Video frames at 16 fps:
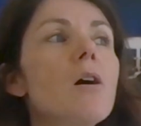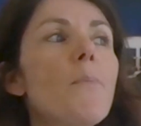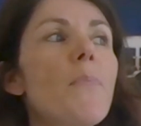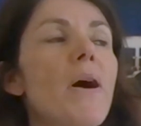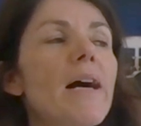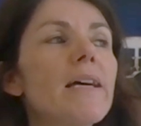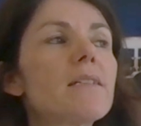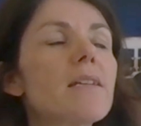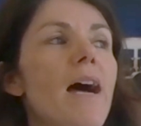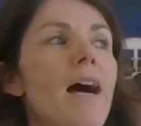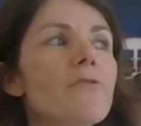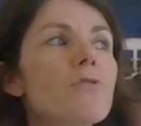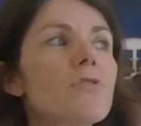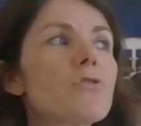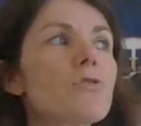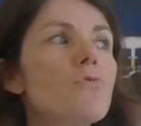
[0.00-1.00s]
but
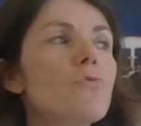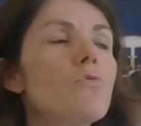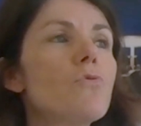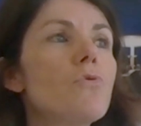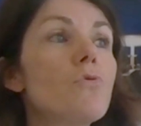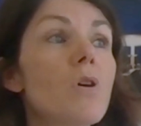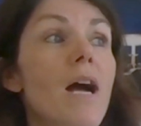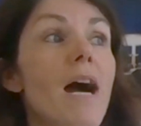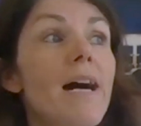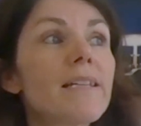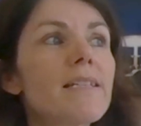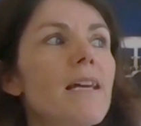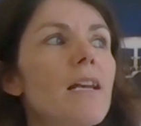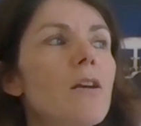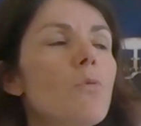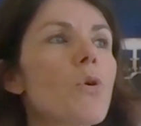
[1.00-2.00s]
others who can't
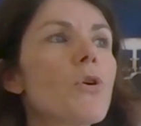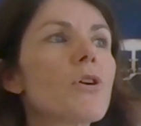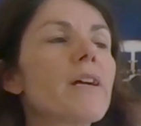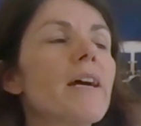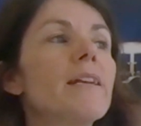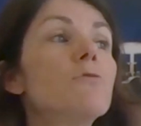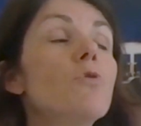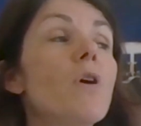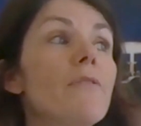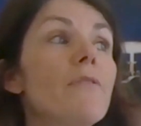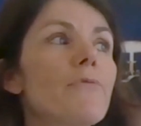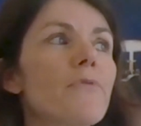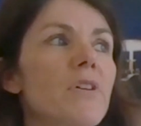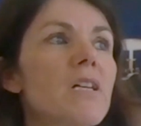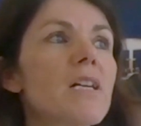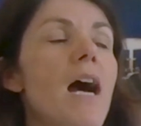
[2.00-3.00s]
telework and who have
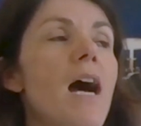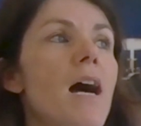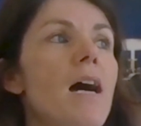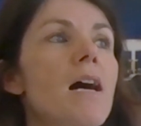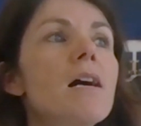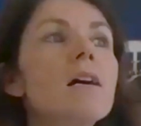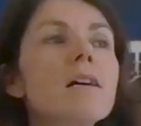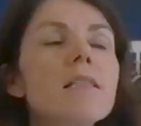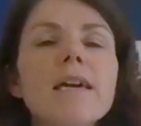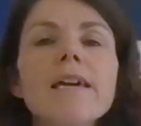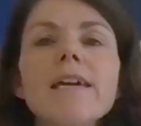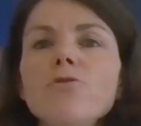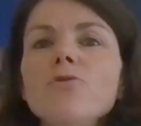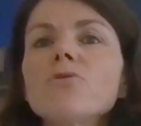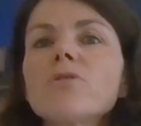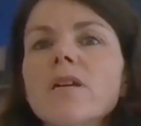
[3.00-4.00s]
a car, they're
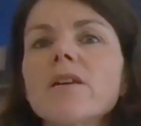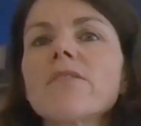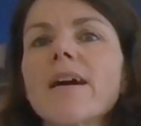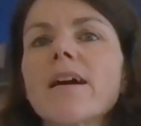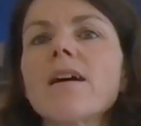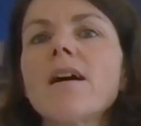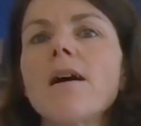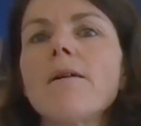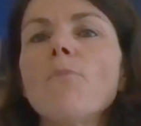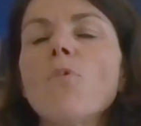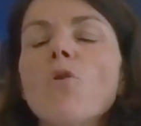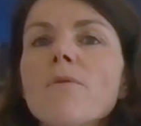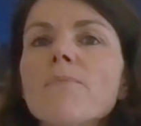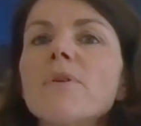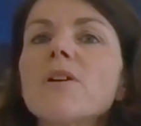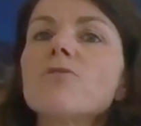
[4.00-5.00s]
using their car
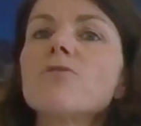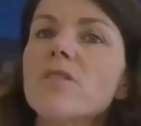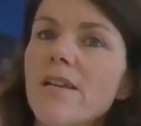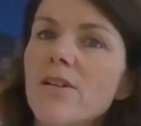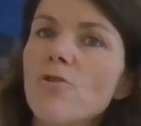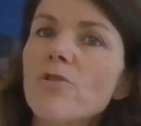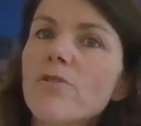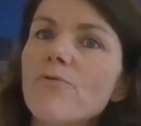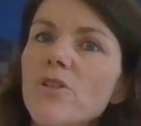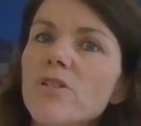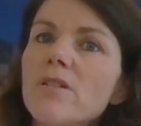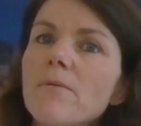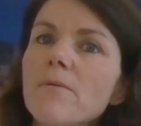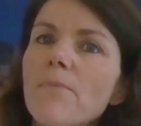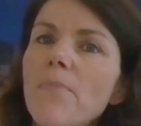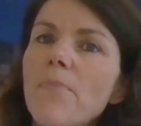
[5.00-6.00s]
more because they don't
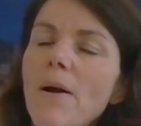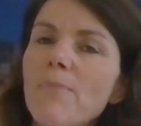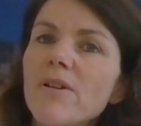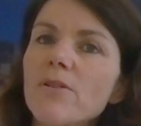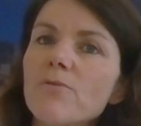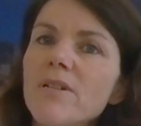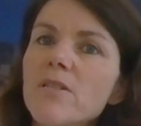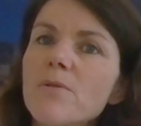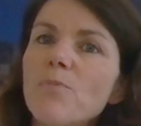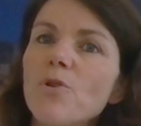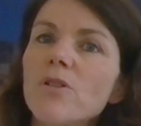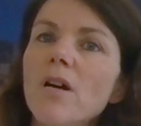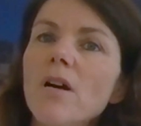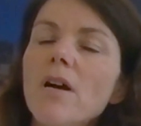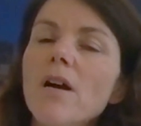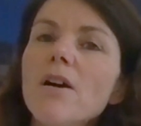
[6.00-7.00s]
want public transport.